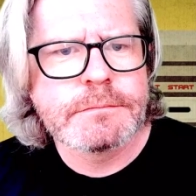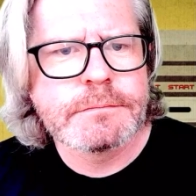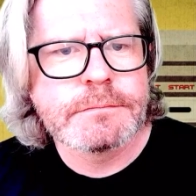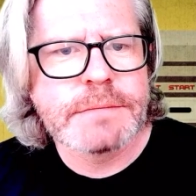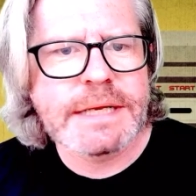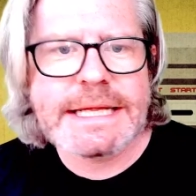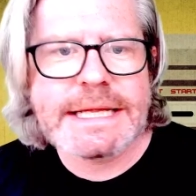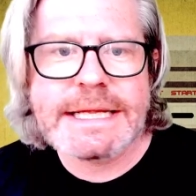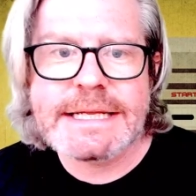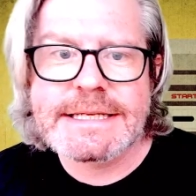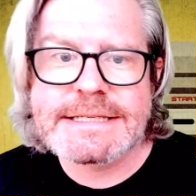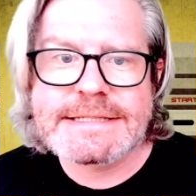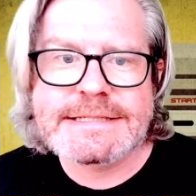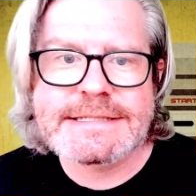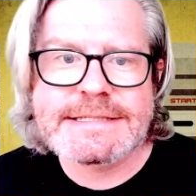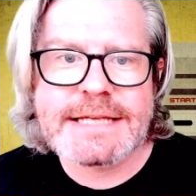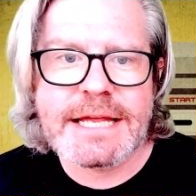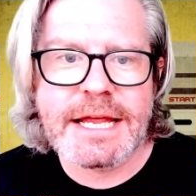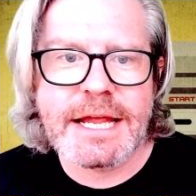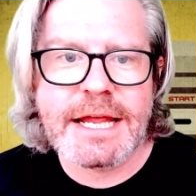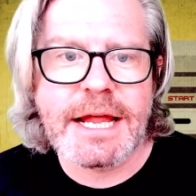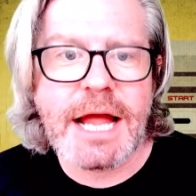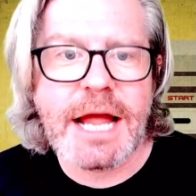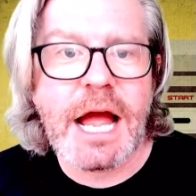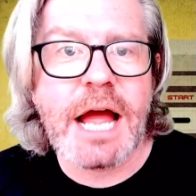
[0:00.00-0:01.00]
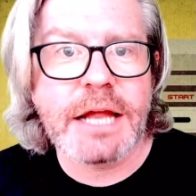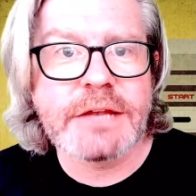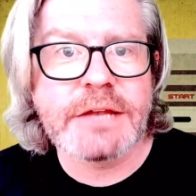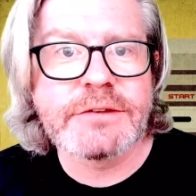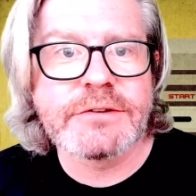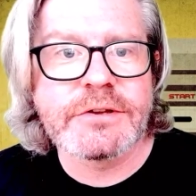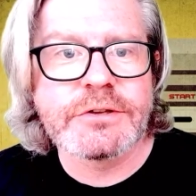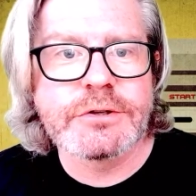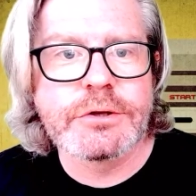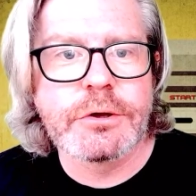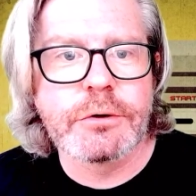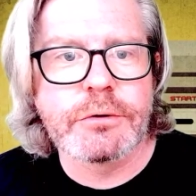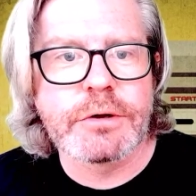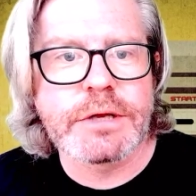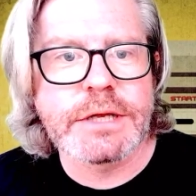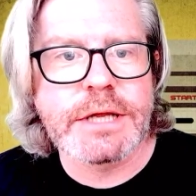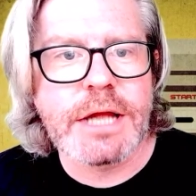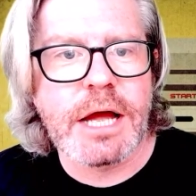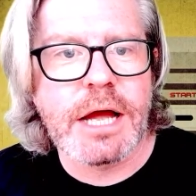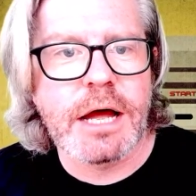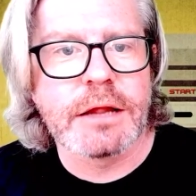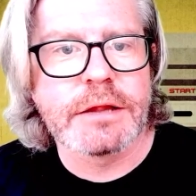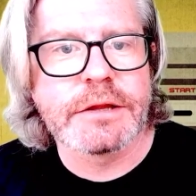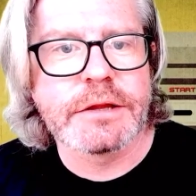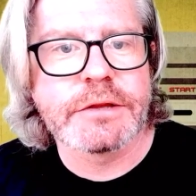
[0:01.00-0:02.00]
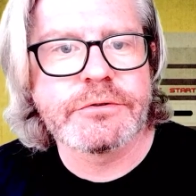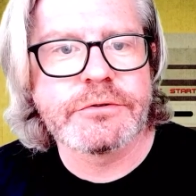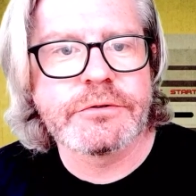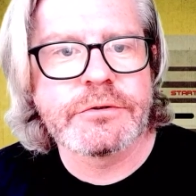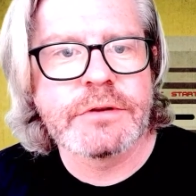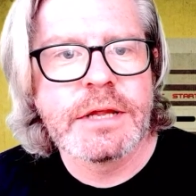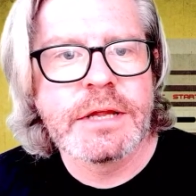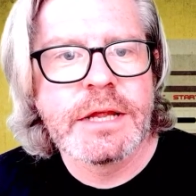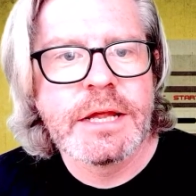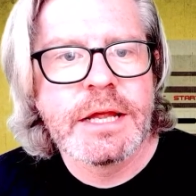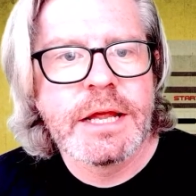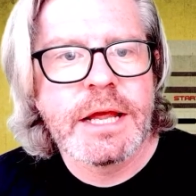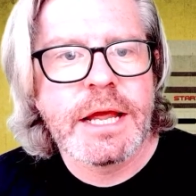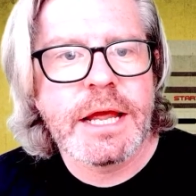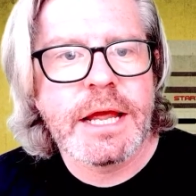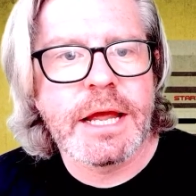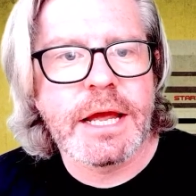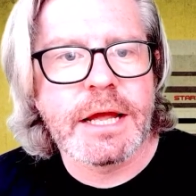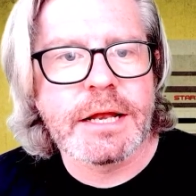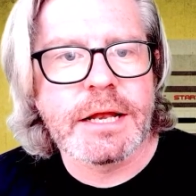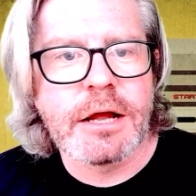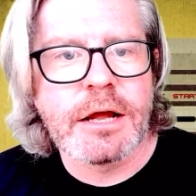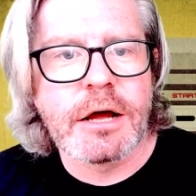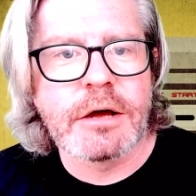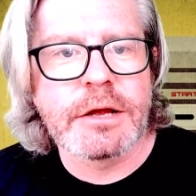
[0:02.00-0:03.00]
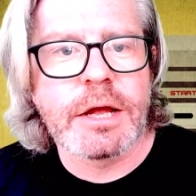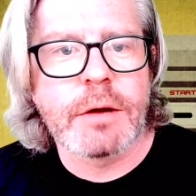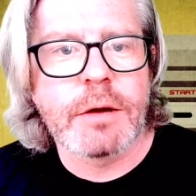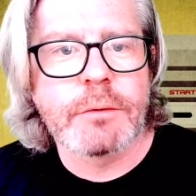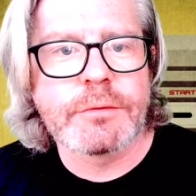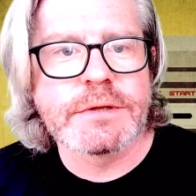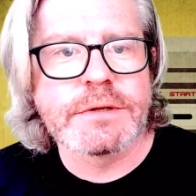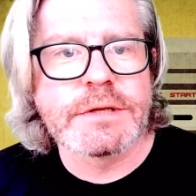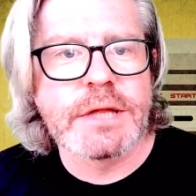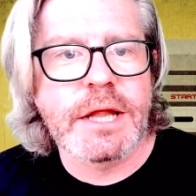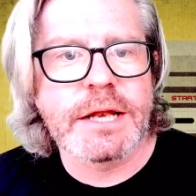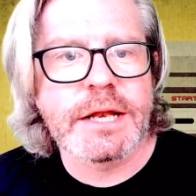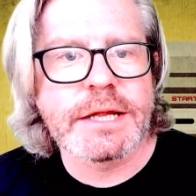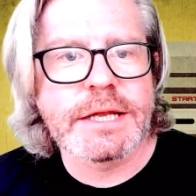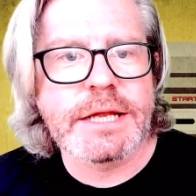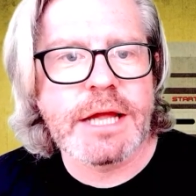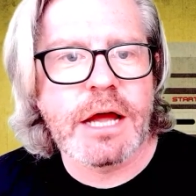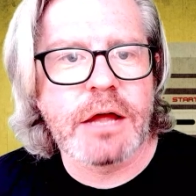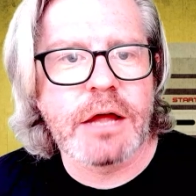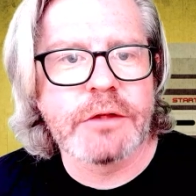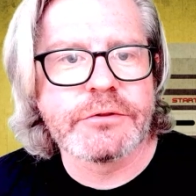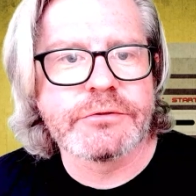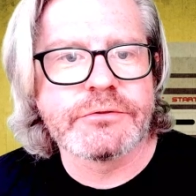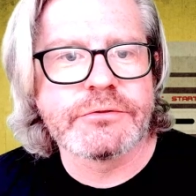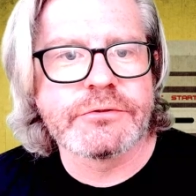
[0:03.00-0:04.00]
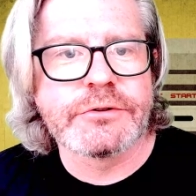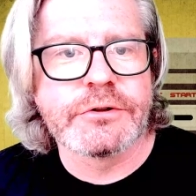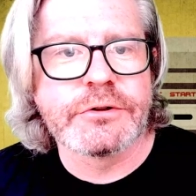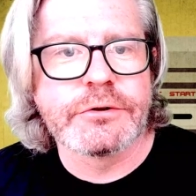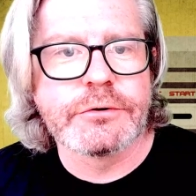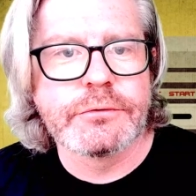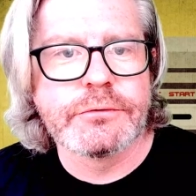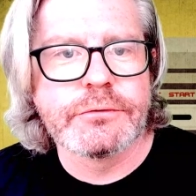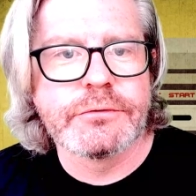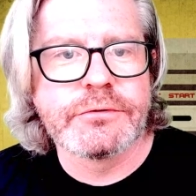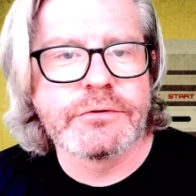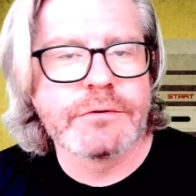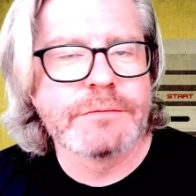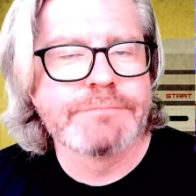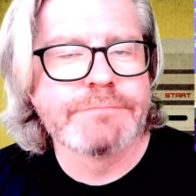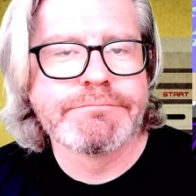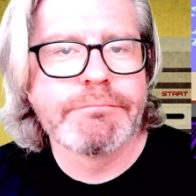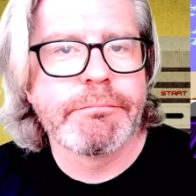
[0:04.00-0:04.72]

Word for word: But I gotta say, I did go to college and hung out with a lot of college dudes.